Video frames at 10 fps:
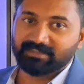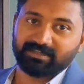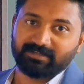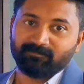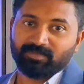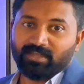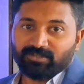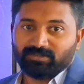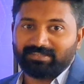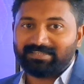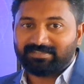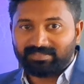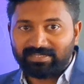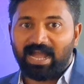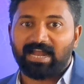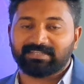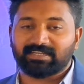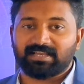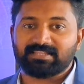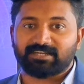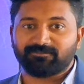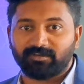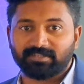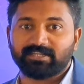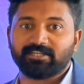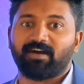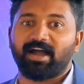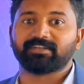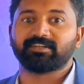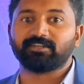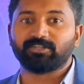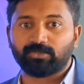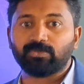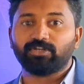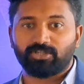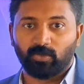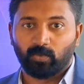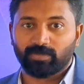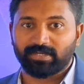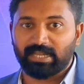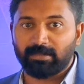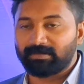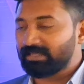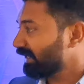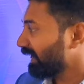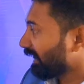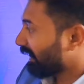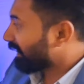the. So these three articles are further divided into two, namely